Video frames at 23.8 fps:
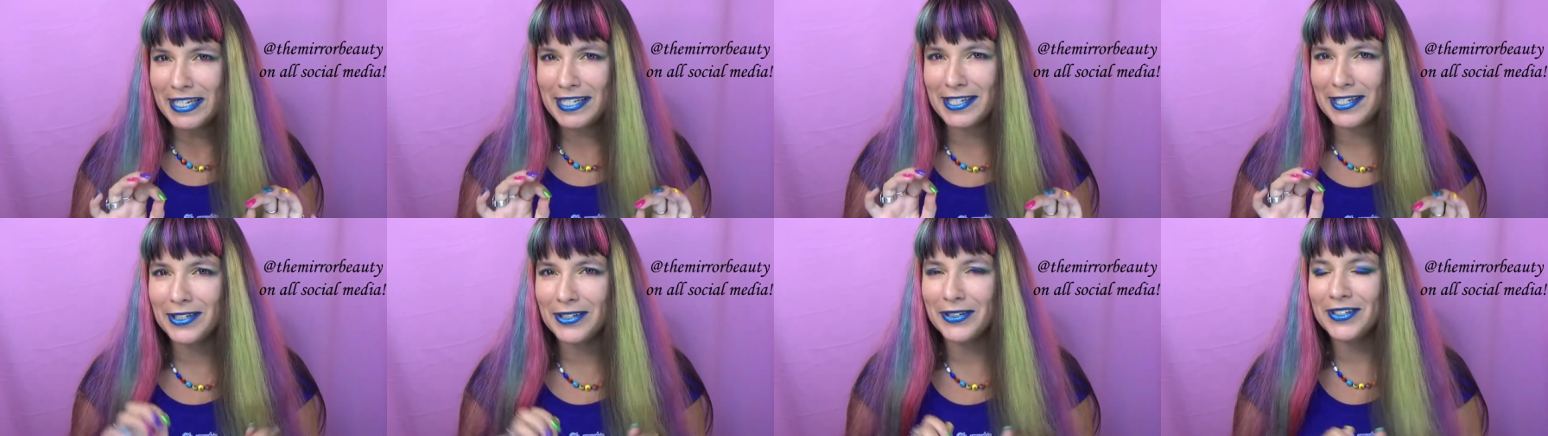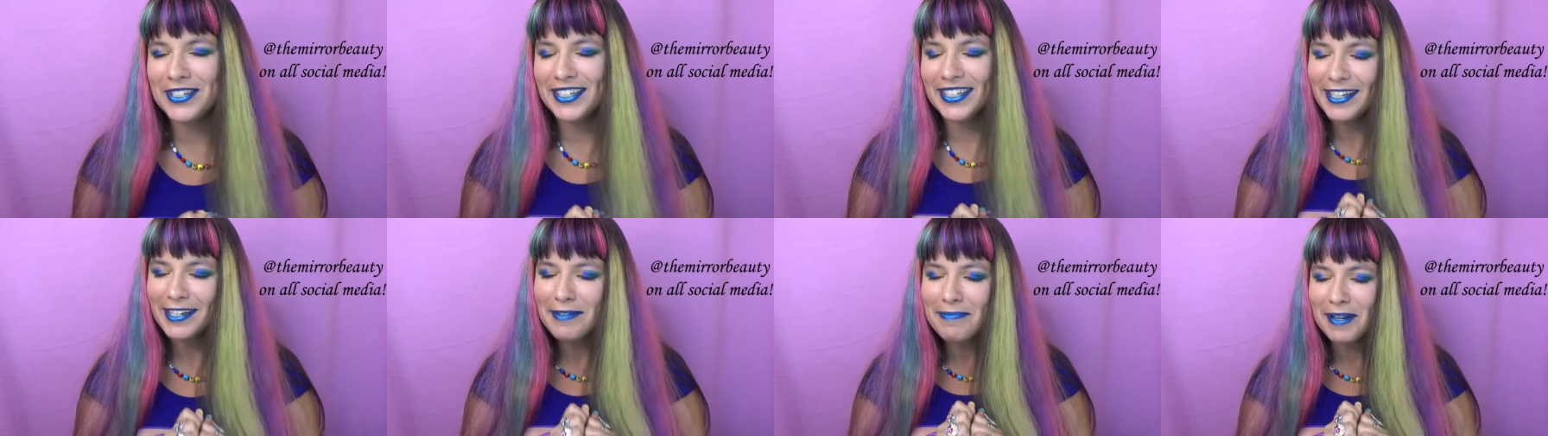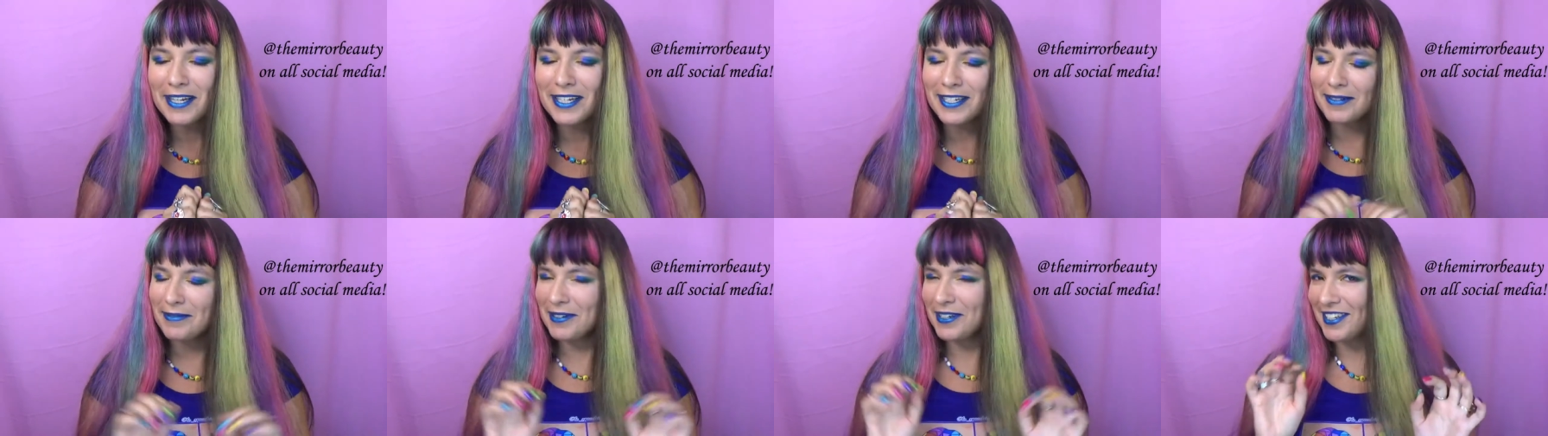it's a good deal
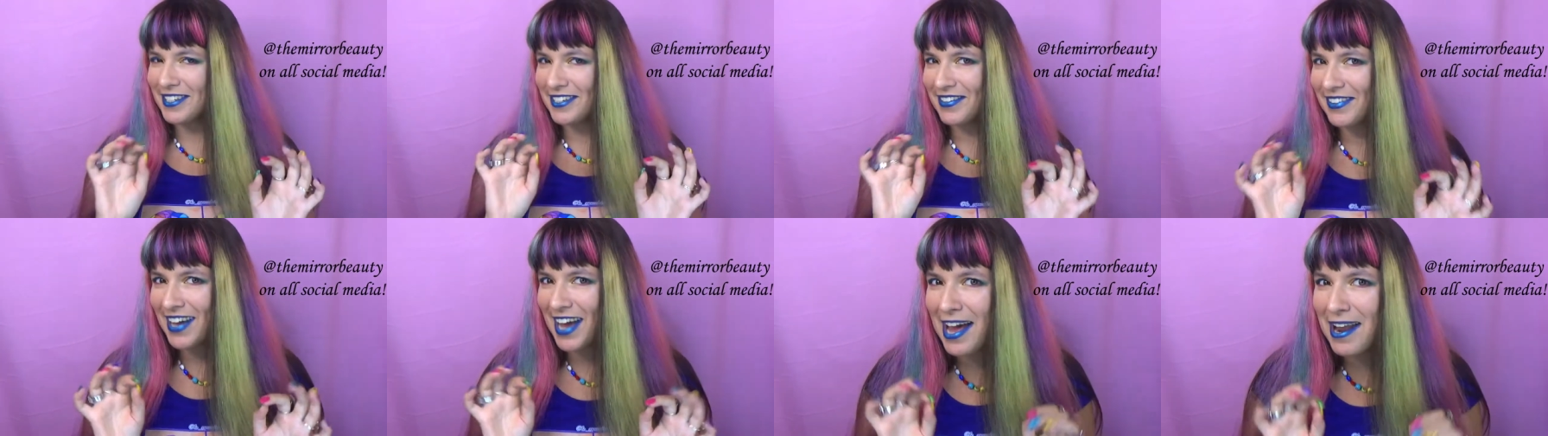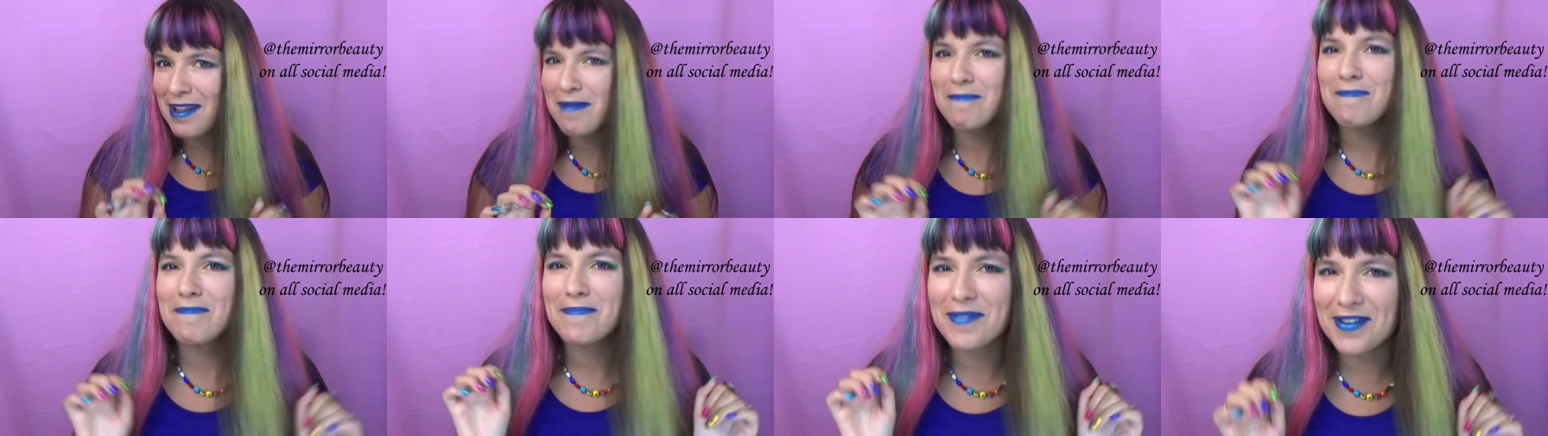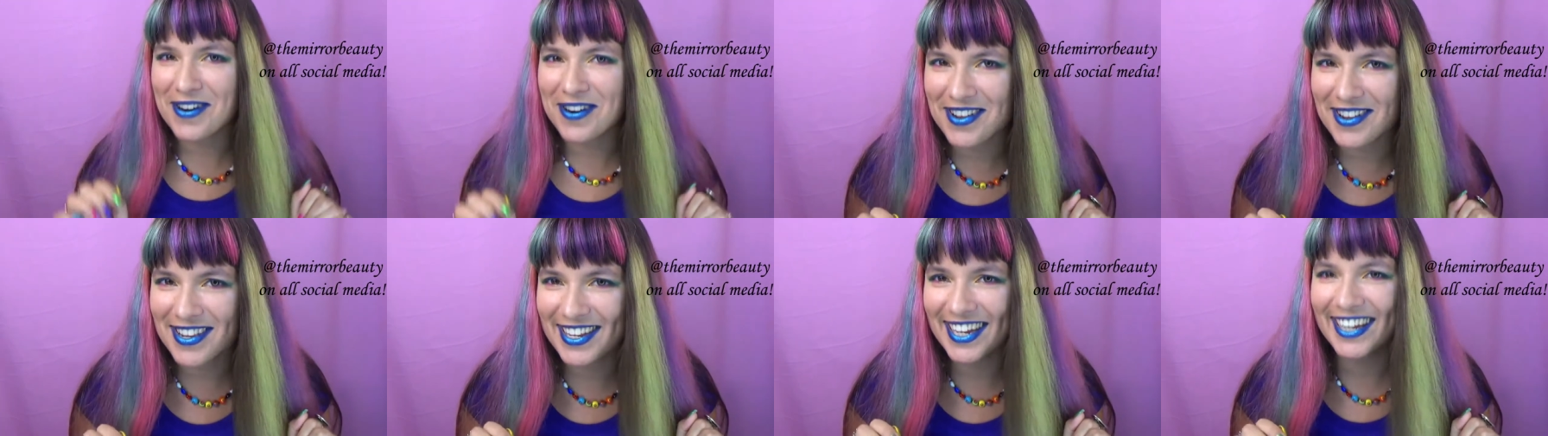special because I've had a
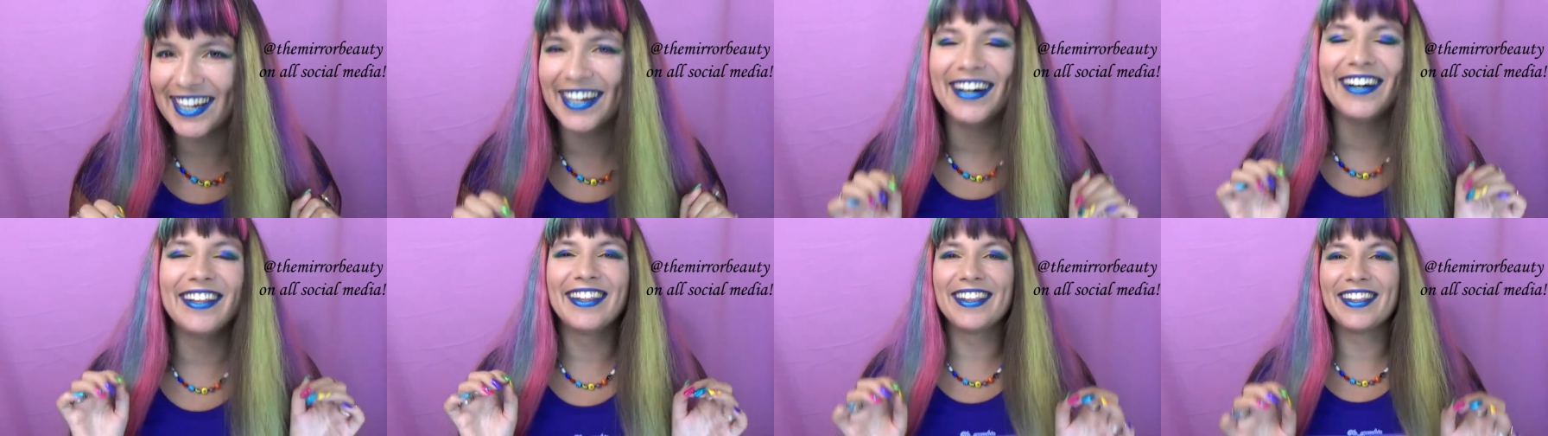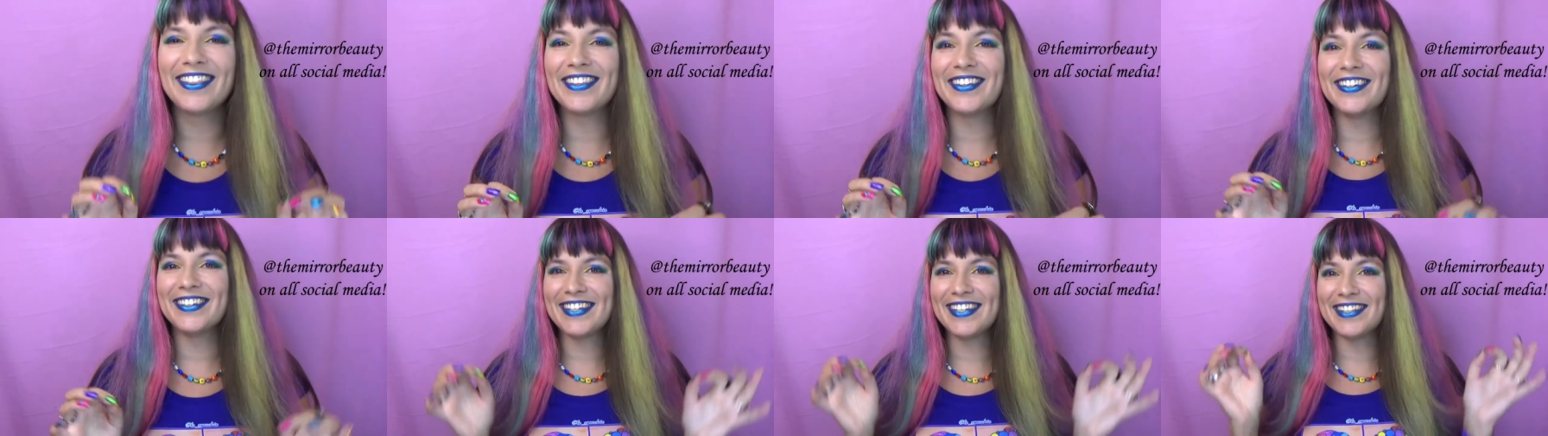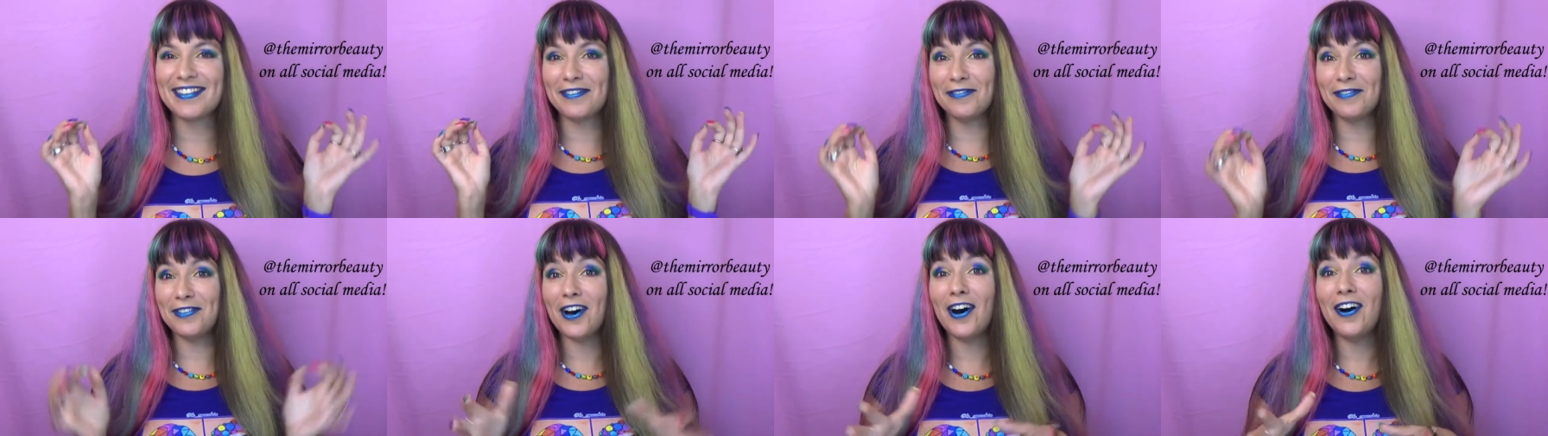birthday on the 30th
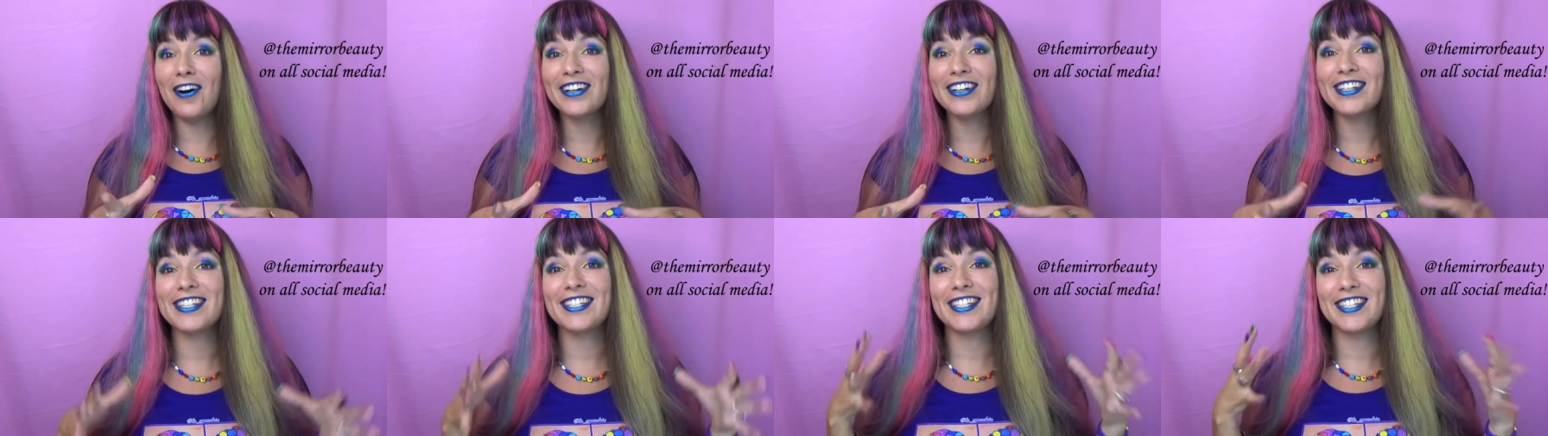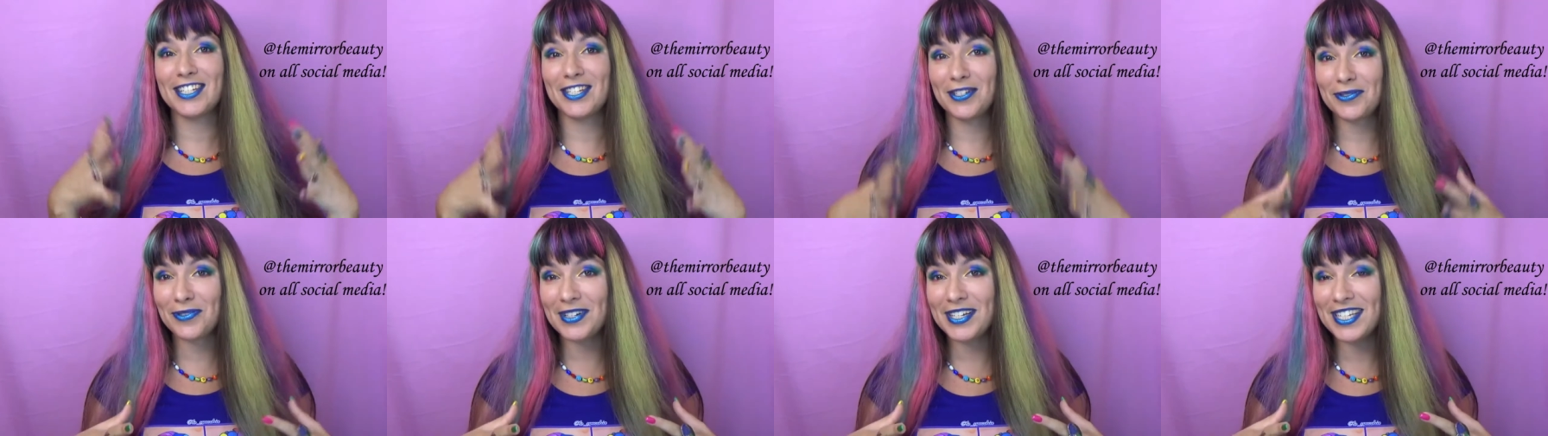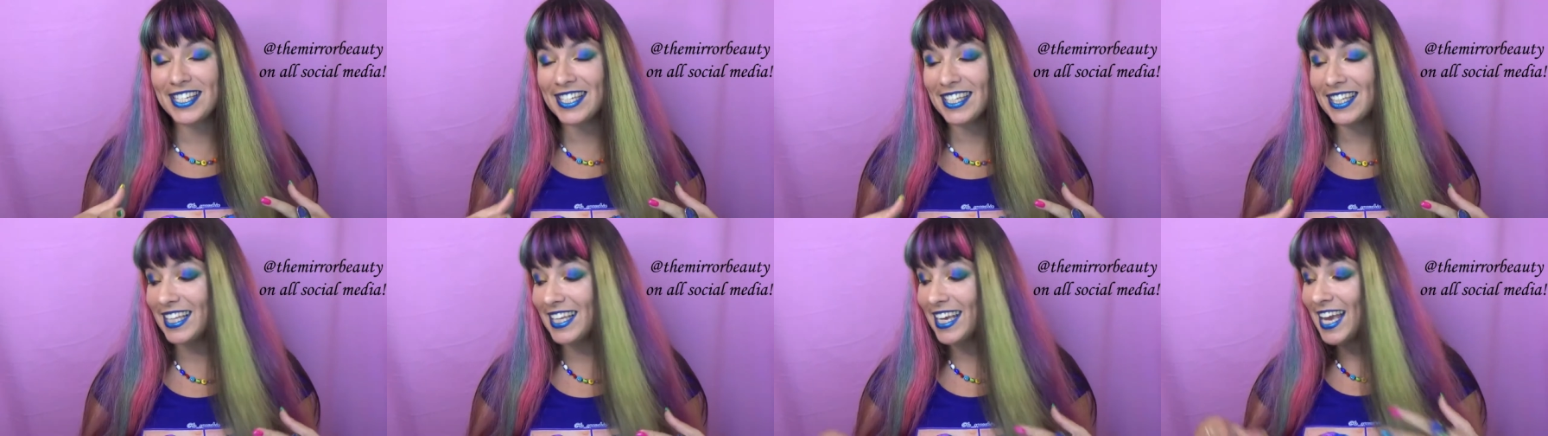of August just
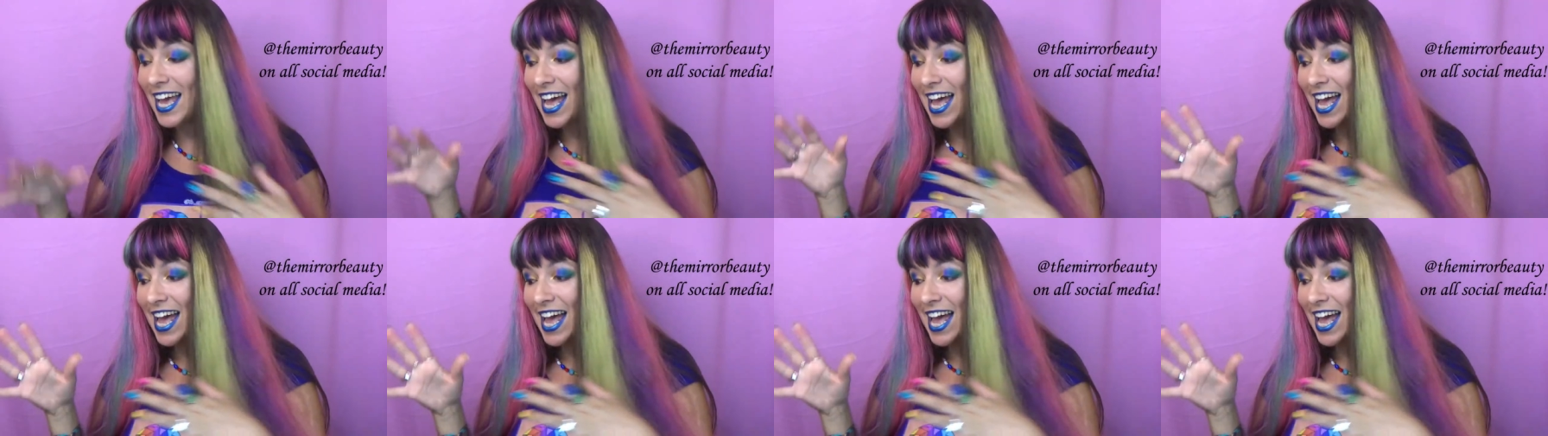recently,